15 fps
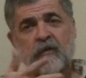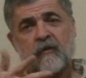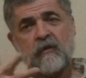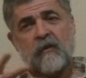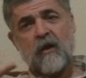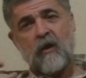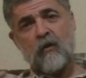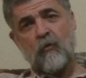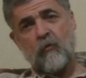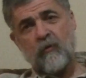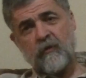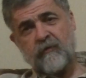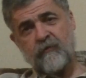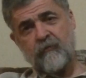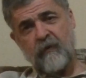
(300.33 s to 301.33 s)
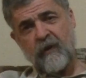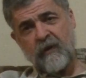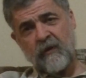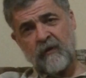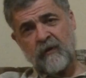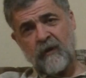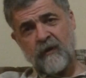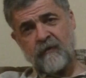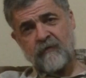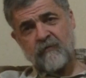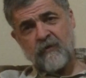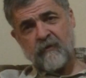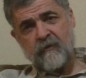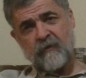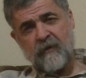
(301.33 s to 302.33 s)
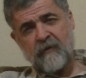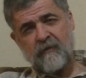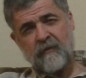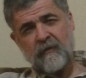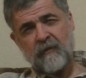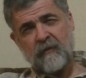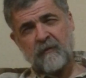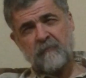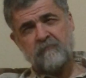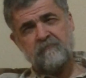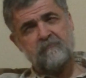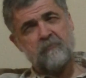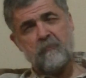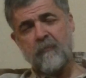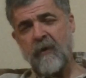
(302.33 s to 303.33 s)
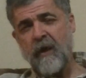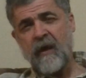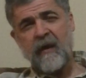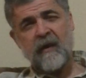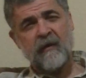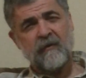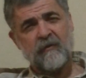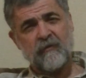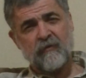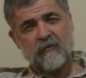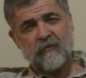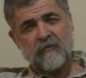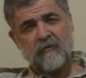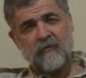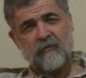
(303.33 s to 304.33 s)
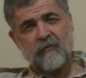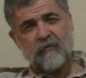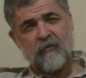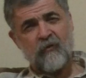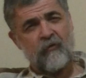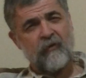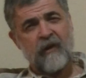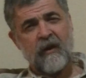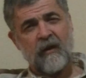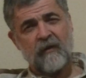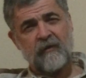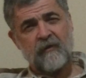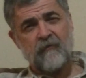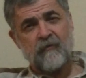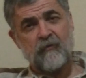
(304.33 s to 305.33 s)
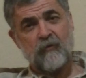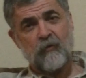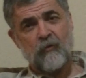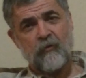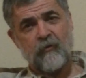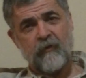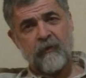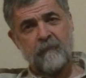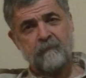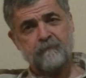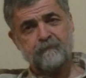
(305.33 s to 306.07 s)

now was recognized just as a bad or a negative story.